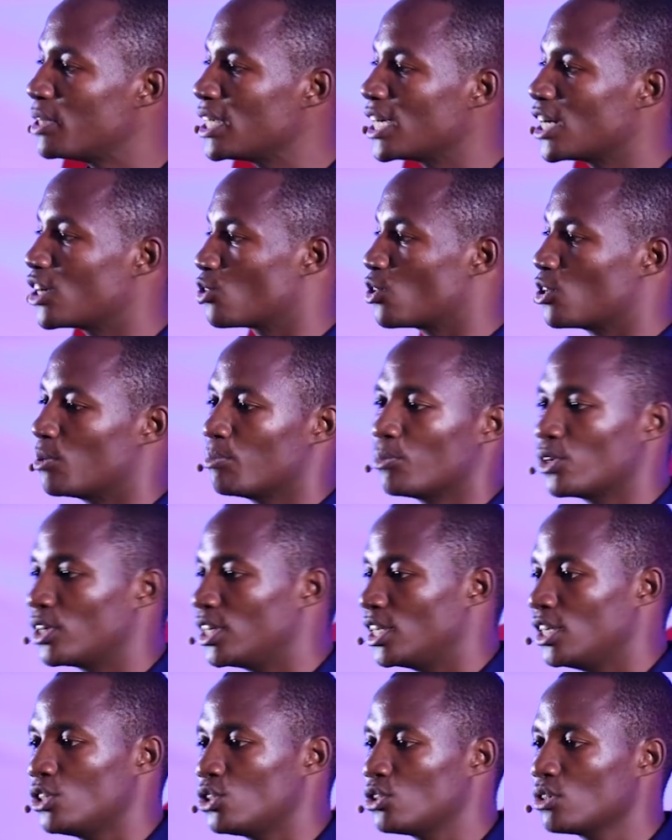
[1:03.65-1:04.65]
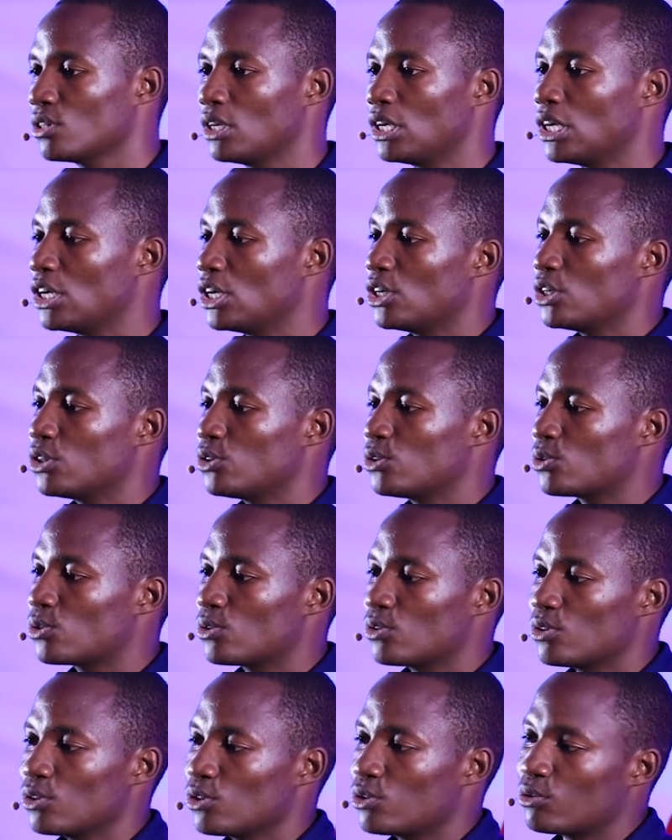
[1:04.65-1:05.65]
of being a role model
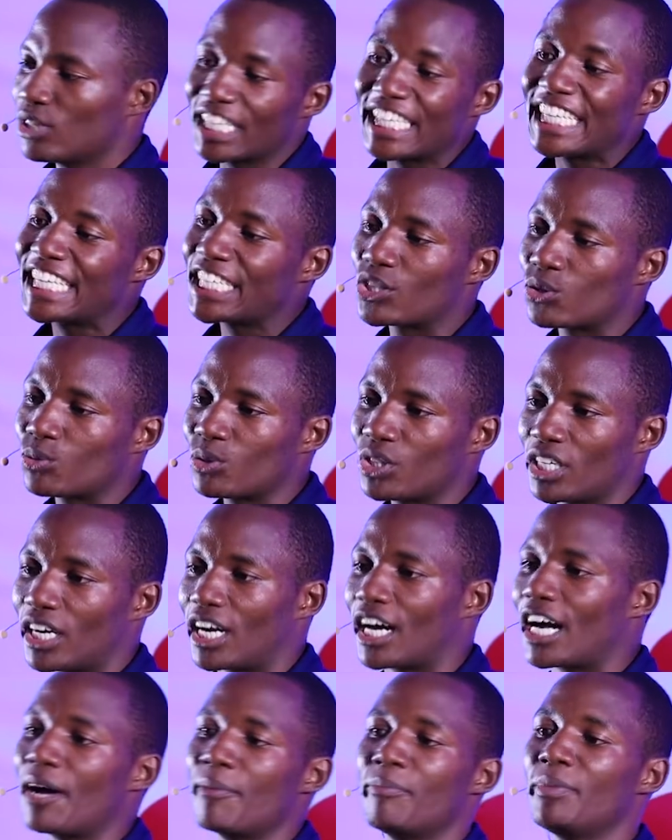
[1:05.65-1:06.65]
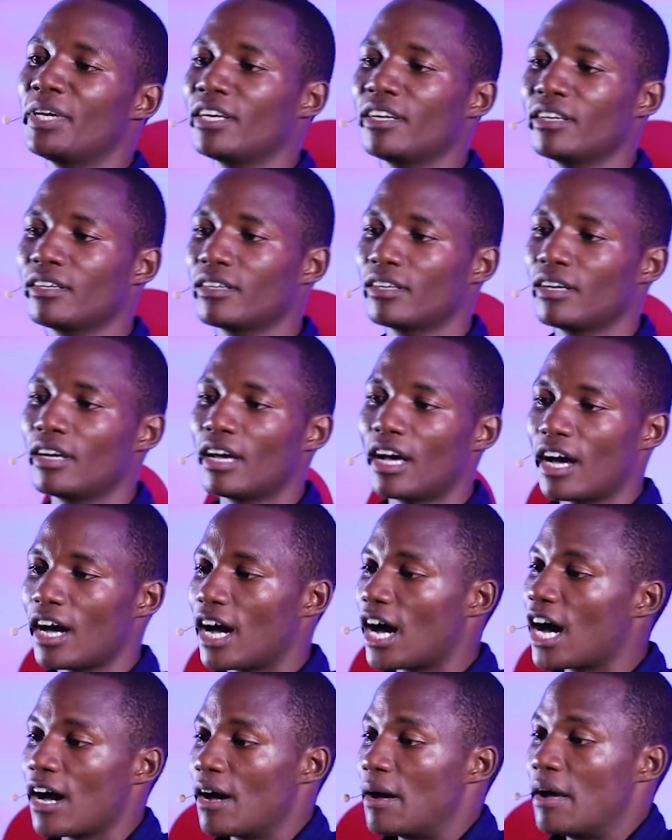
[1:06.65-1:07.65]
to the kids which are coming
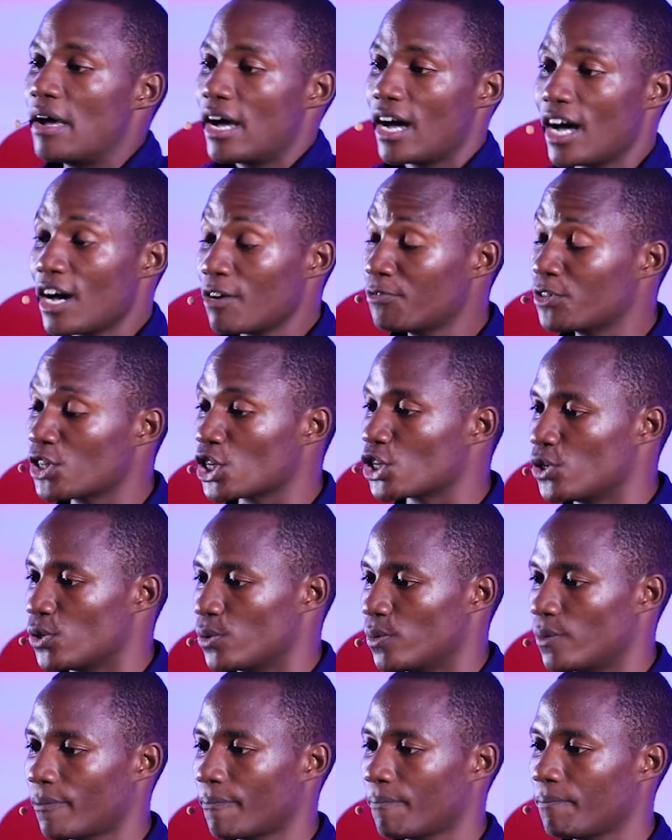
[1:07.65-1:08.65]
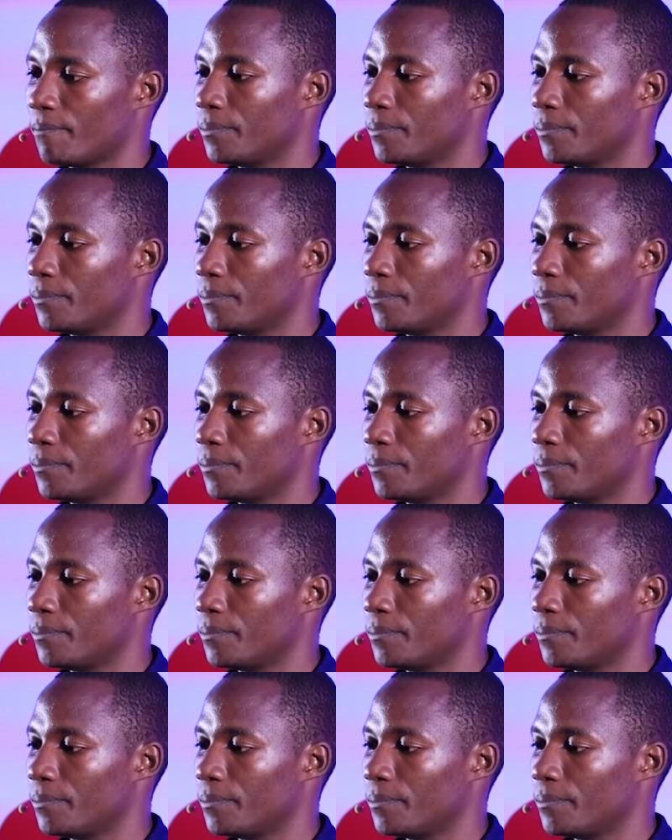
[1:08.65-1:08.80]
after you.